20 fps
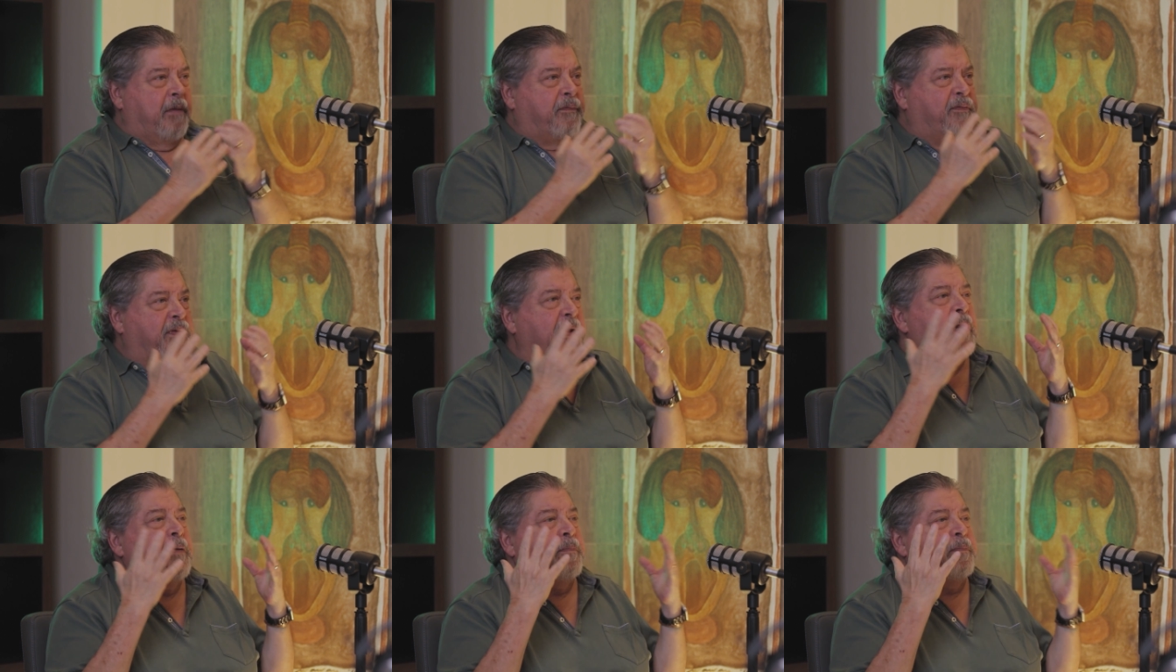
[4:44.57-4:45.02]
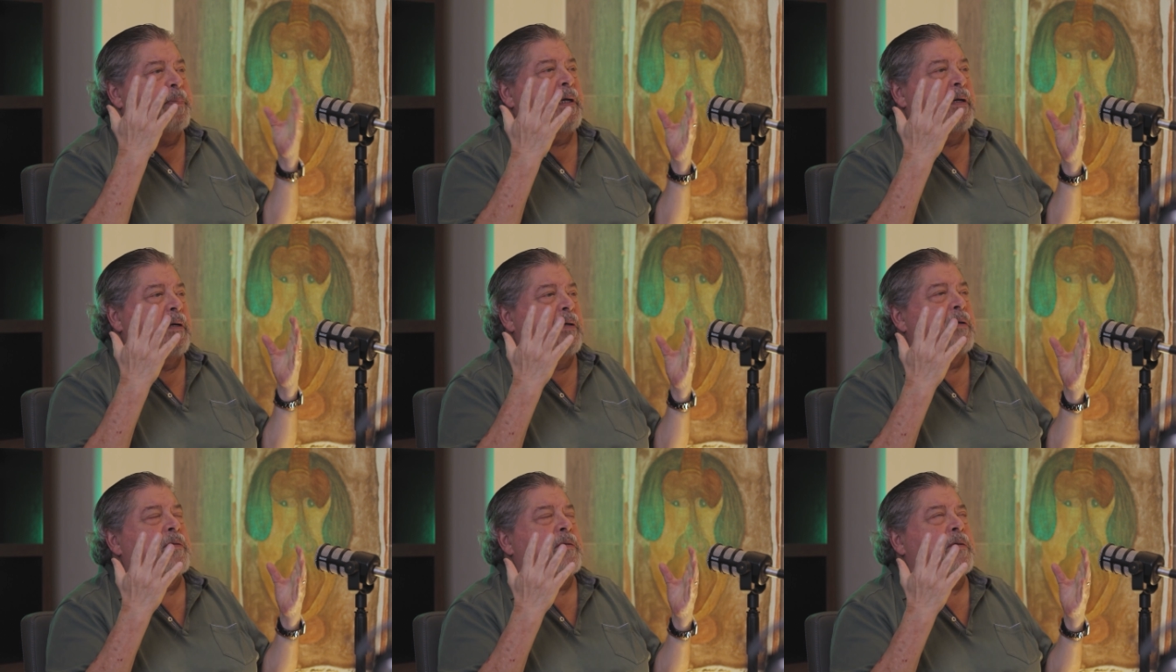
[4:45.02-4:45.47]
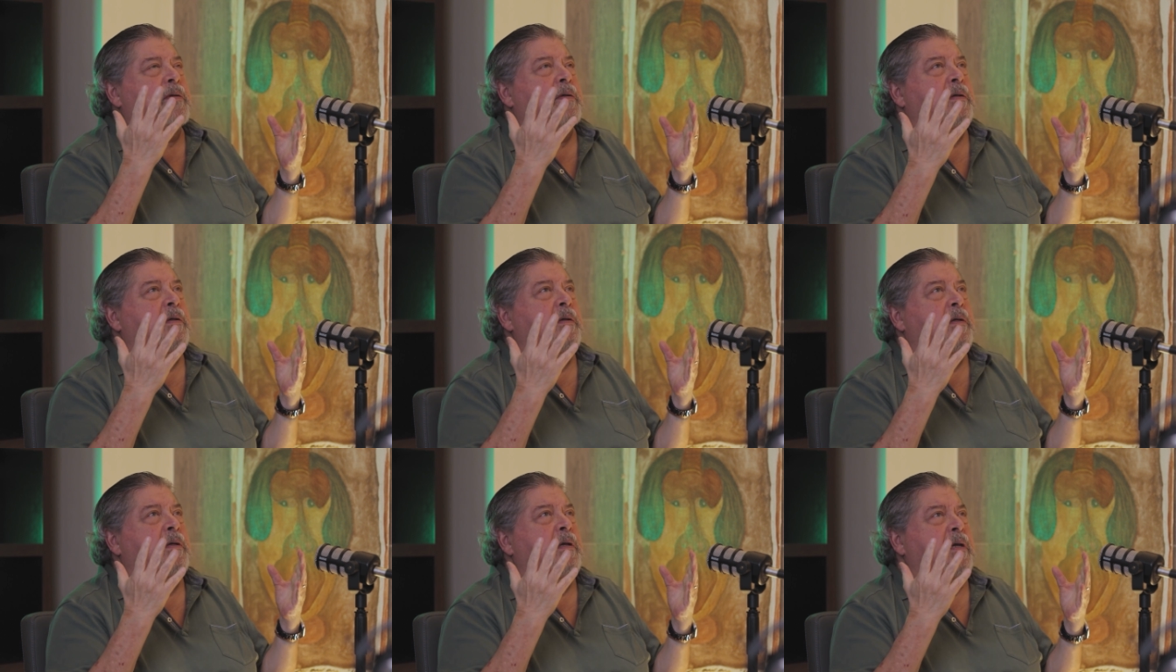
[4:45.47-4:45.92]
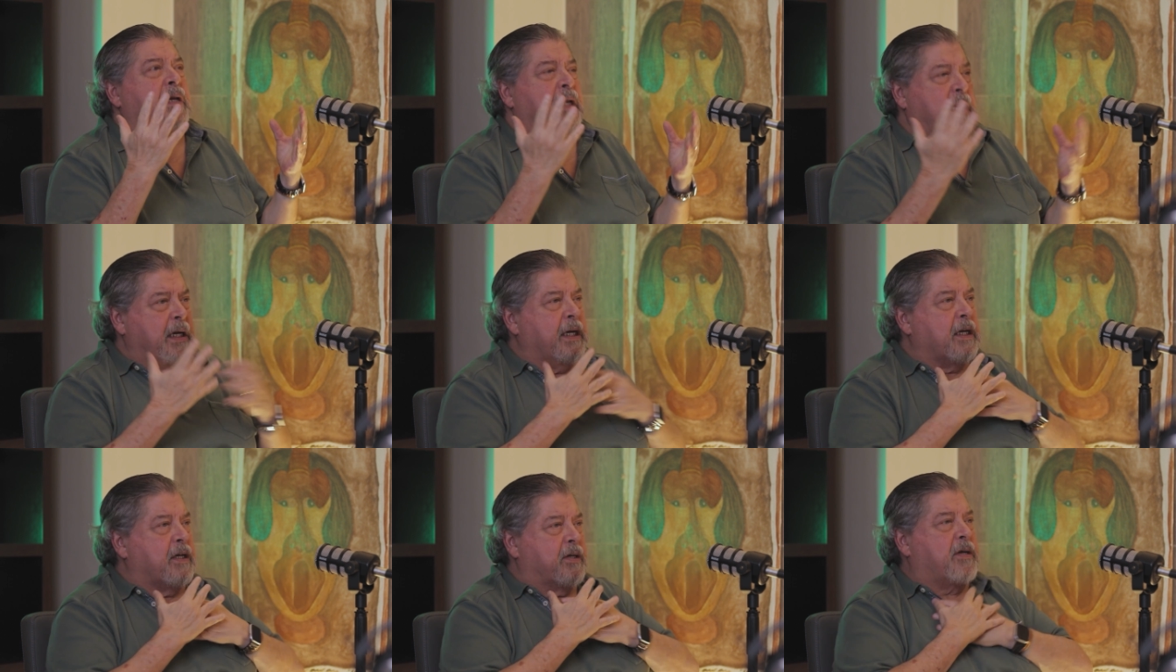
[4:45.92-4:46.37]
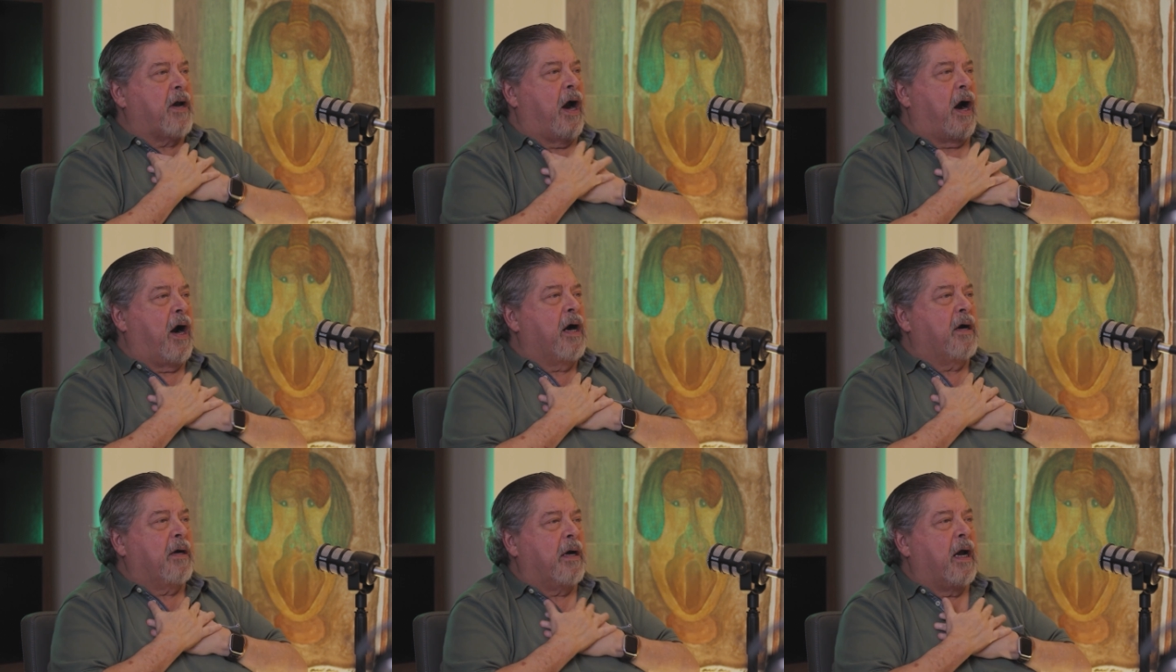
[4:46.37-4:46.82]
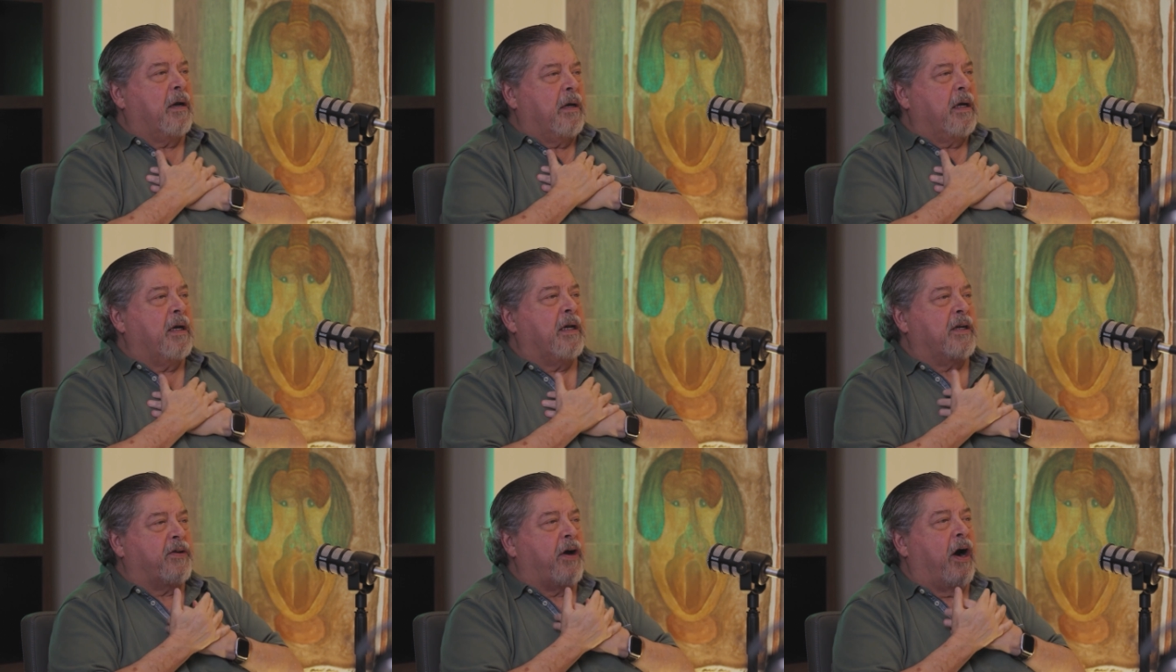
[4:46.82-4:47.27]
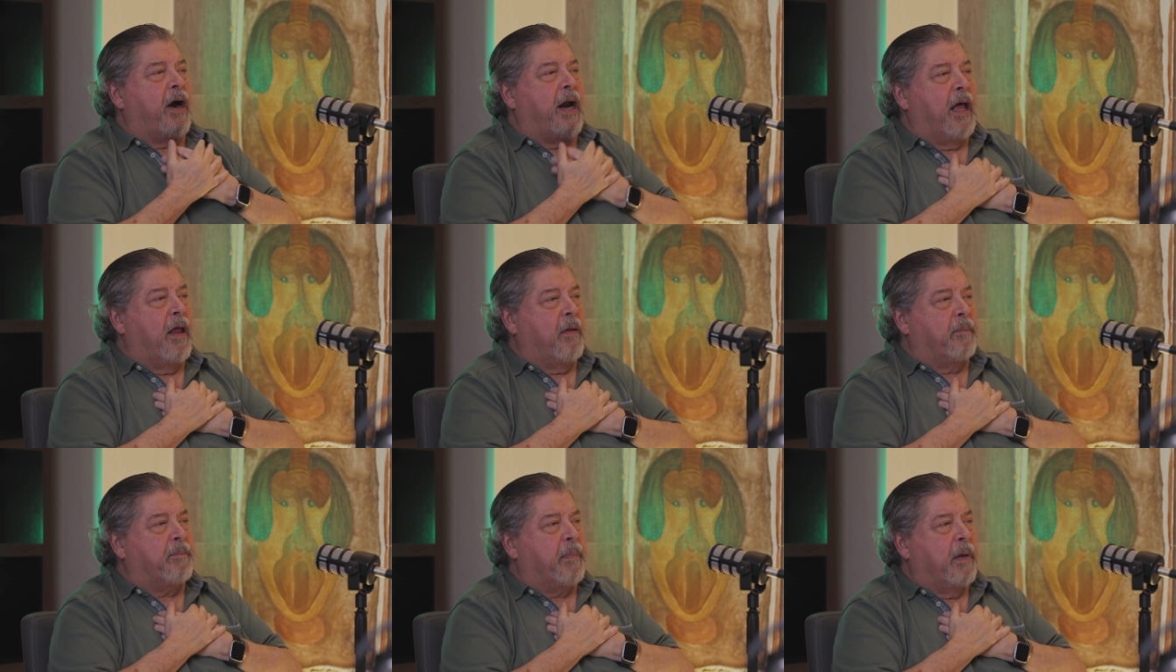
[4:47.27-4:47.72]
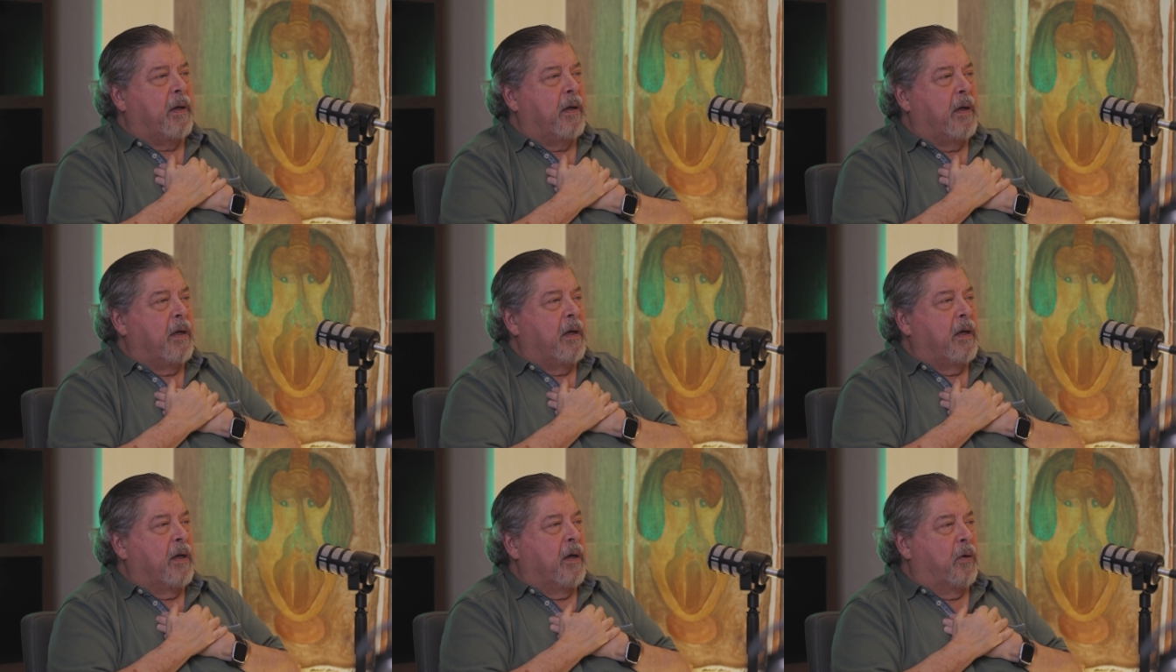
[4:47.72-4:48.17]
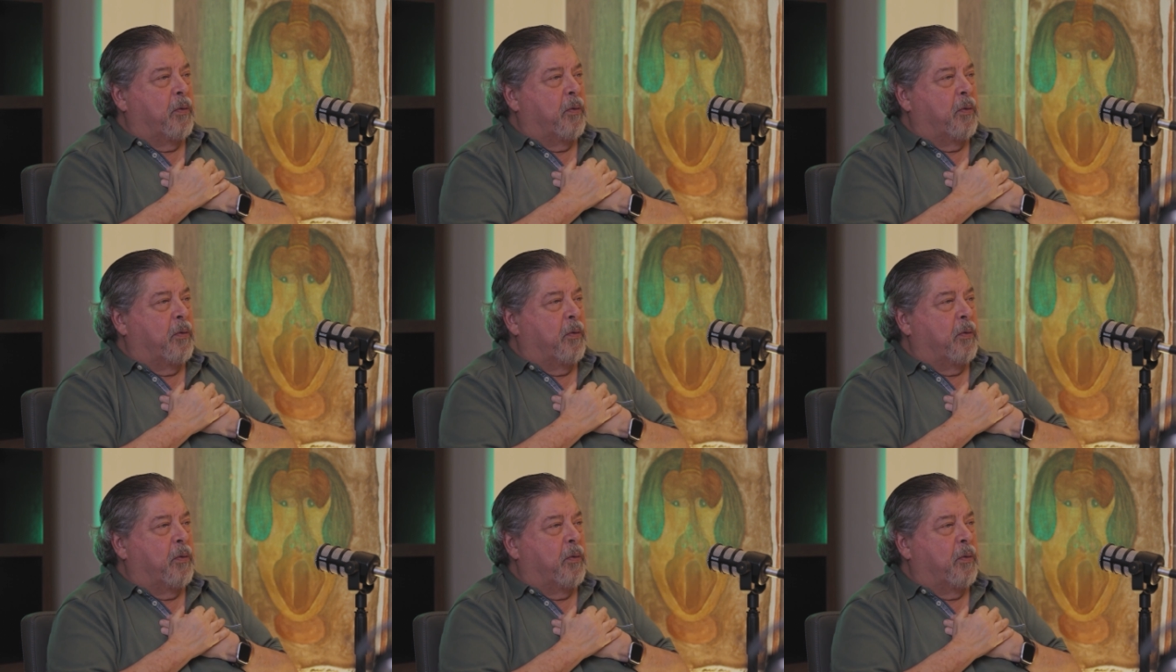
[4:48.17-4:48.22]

that the Philippines needs our needs our help.